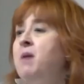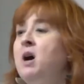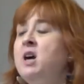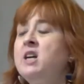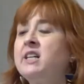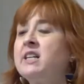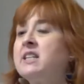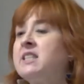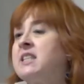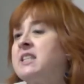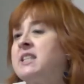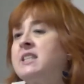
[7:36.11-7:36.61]

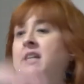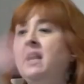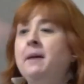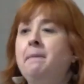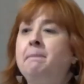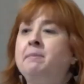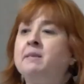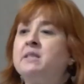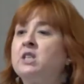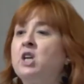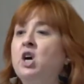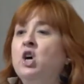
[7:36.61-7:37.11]
Mark
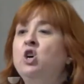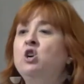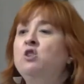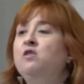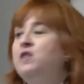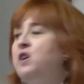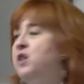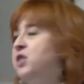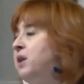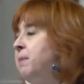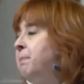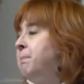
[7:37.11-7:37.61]
skips
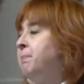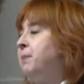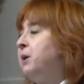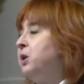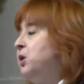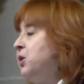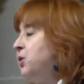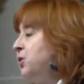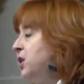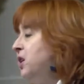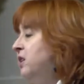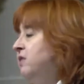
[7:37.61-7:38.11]
over the
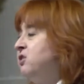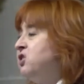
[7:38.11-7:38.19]
birth